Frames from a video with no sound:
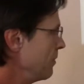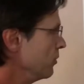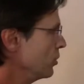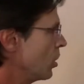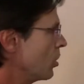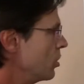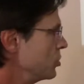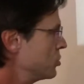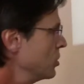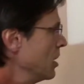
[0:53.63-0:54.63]

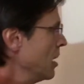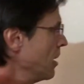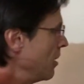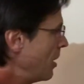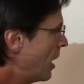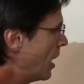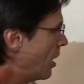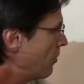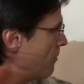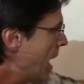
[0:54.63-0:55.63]
large
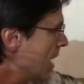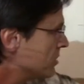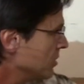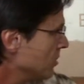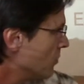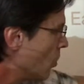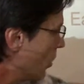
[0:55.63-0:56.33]
massive or